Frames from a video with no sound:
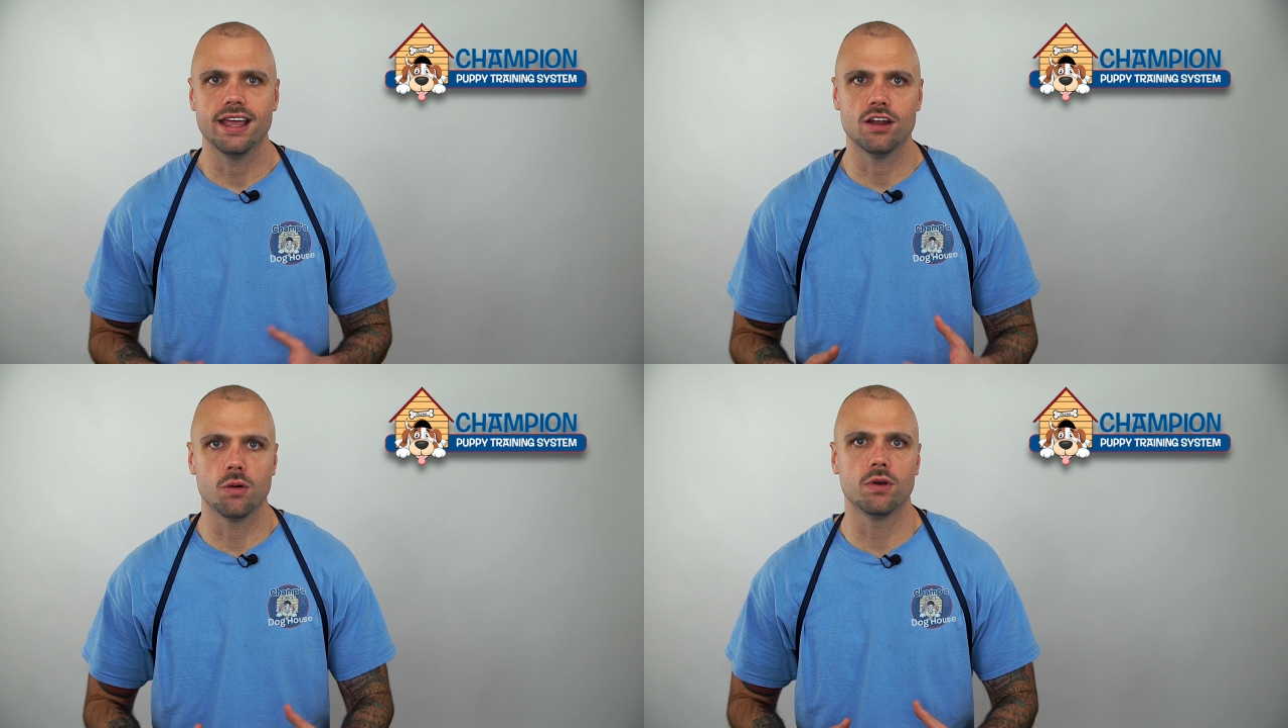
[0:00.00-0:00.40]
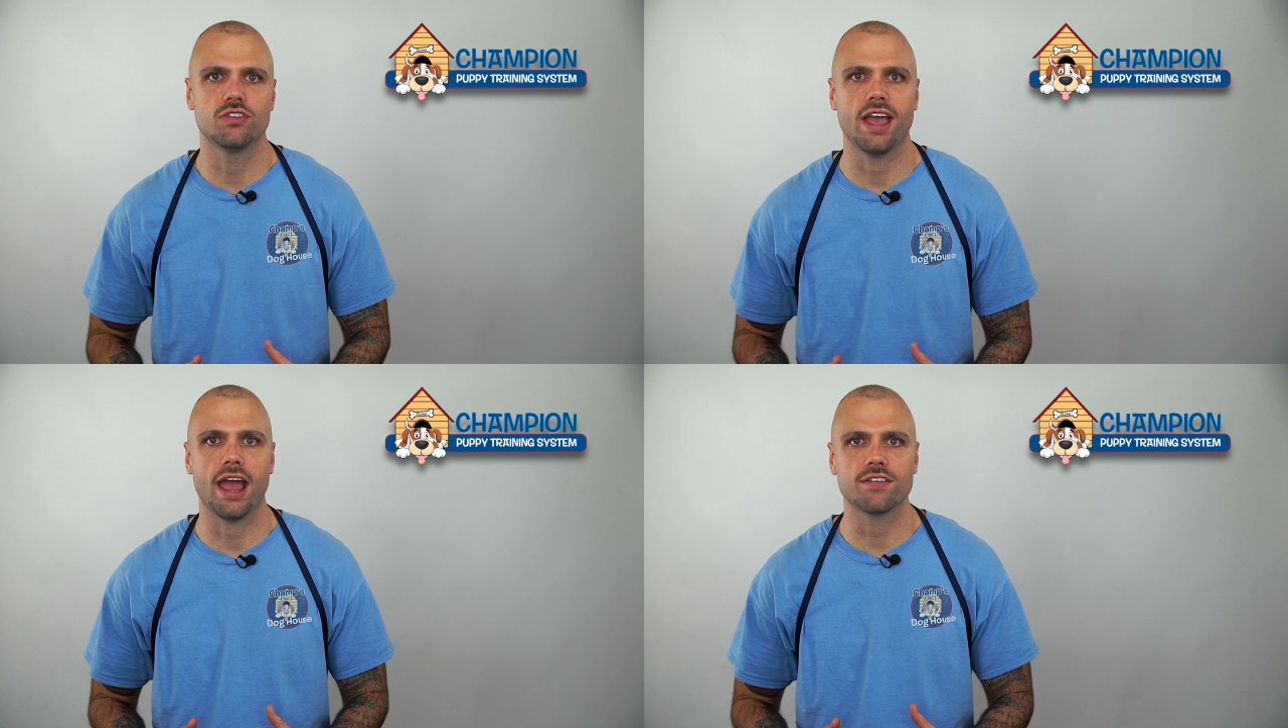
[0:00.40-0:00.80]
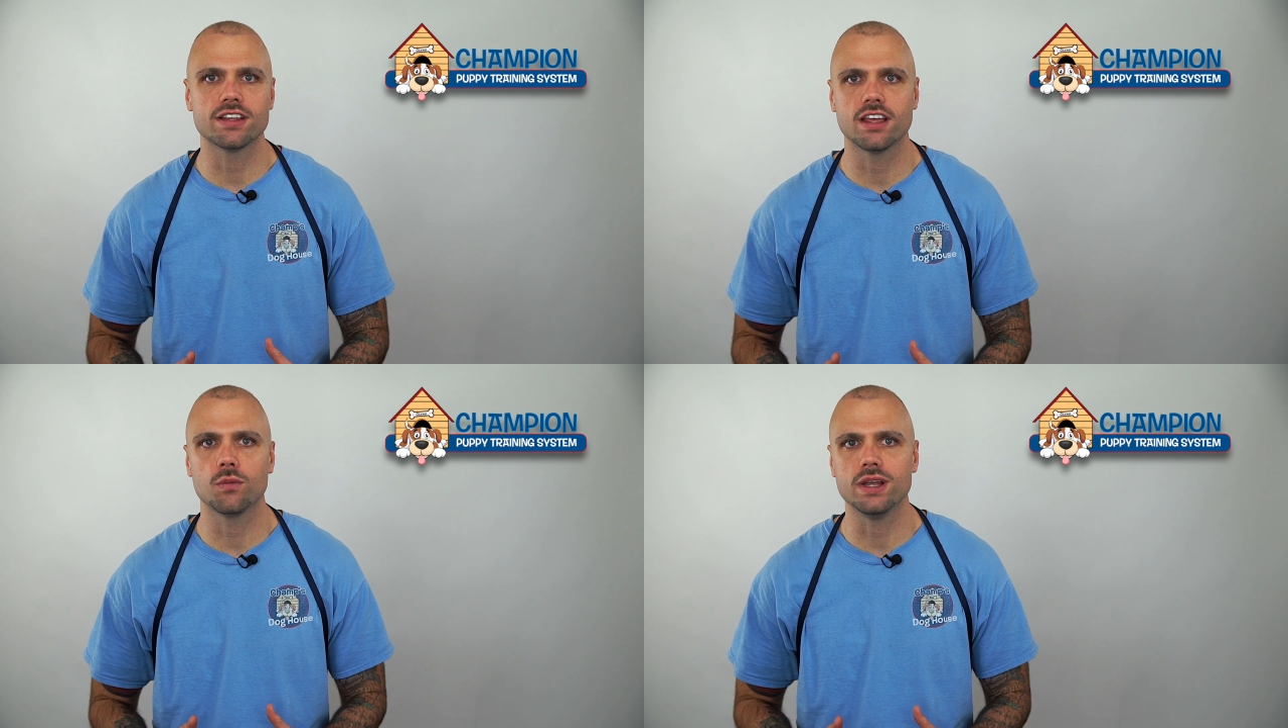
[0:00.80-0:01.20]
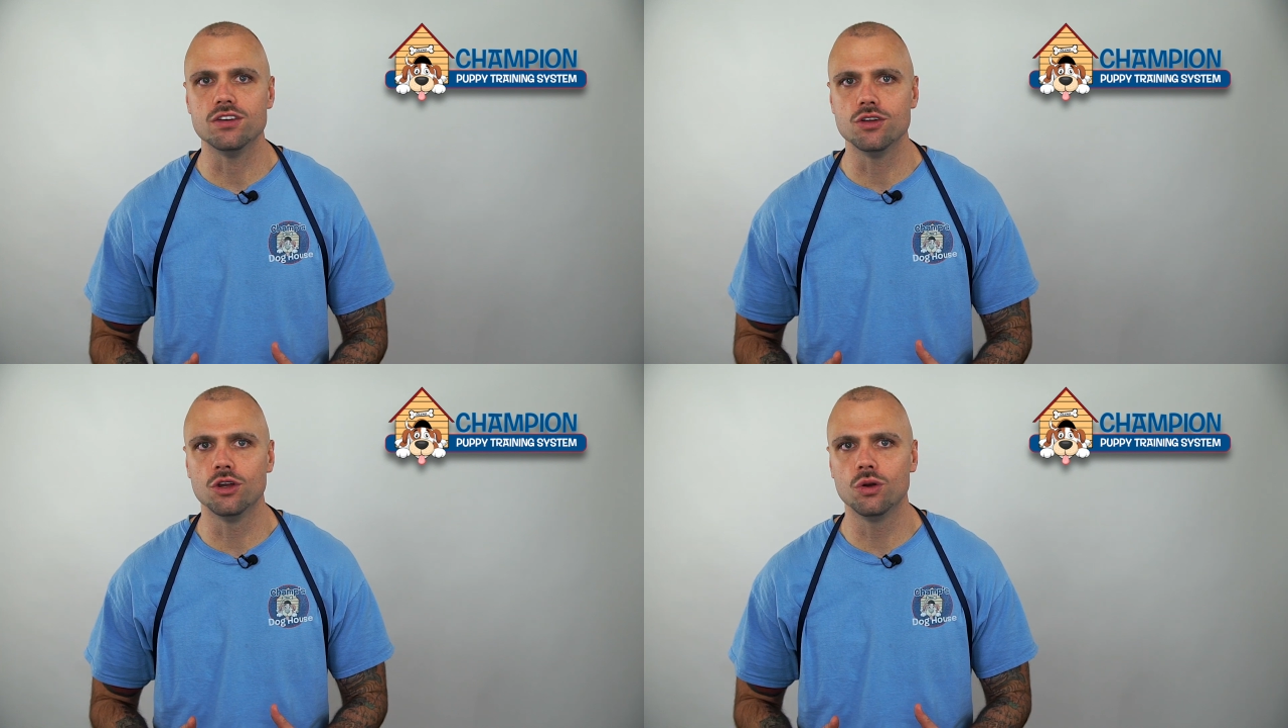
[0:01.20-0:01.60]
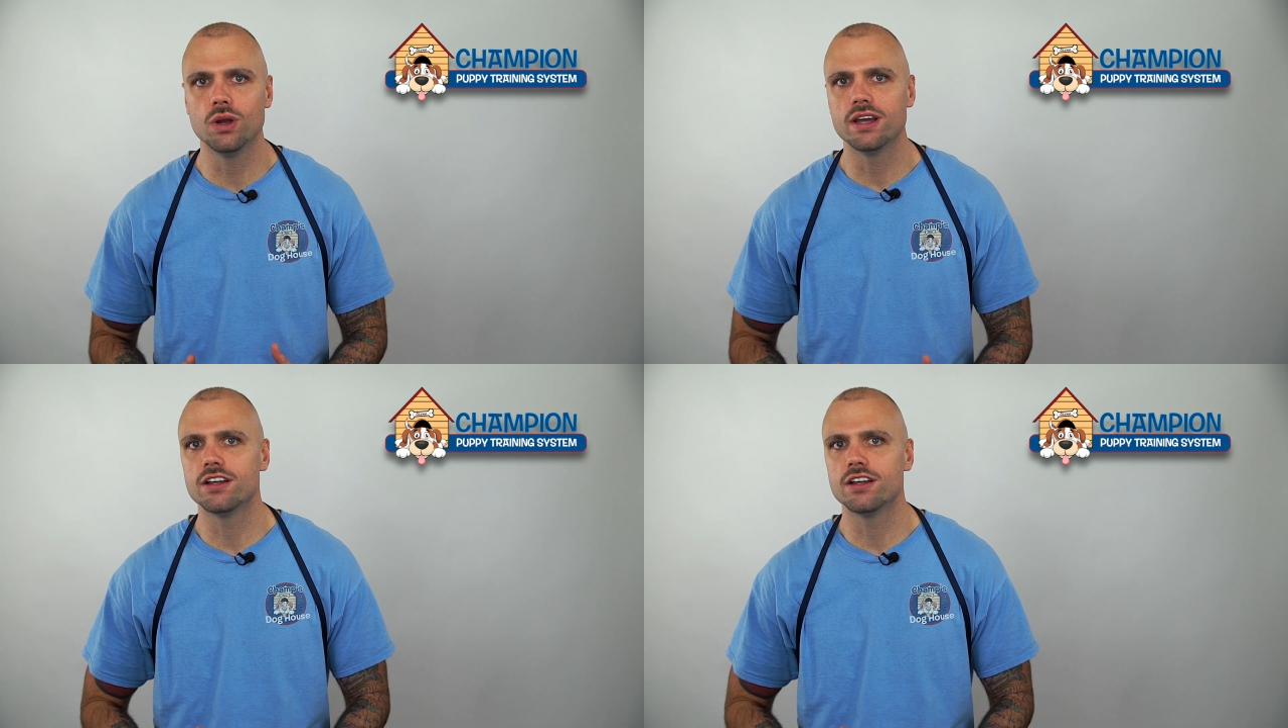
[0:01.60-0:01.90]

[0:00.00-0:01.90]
in almost everything we do,